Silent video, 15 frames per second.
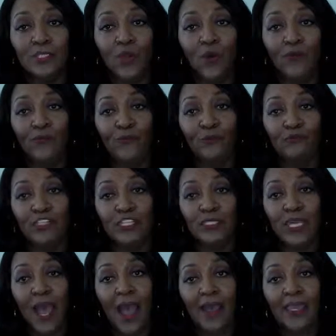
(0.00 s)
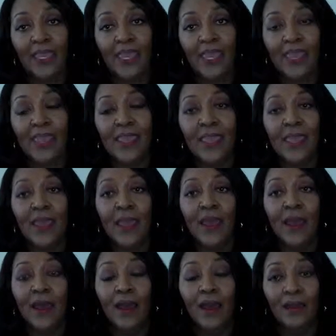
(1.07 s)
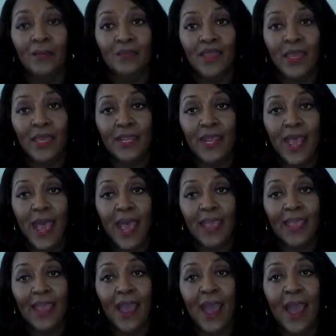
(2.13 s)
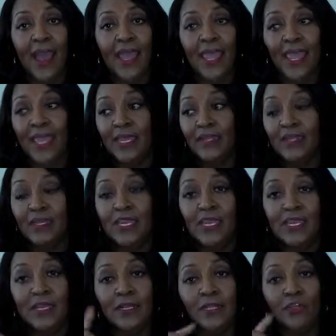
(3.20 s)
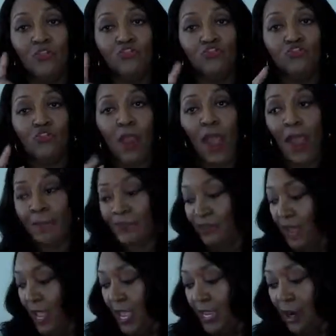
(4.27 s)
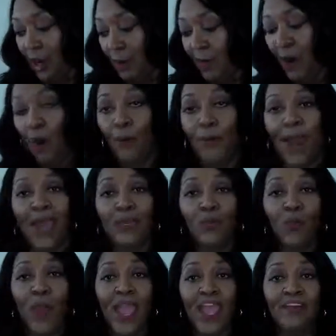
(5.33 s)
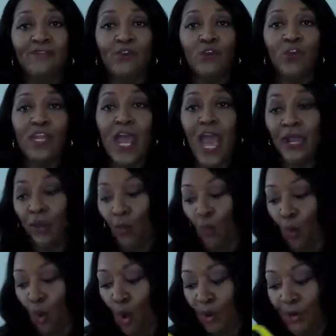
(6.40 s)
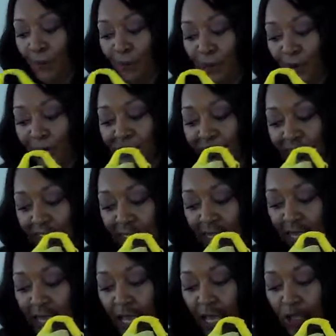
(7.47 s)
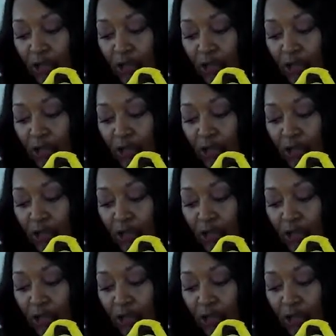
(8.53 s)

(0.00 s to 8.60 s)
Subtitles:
tofu shiitake that I got, in the little drops. And oh, by the way, if you're not a water person,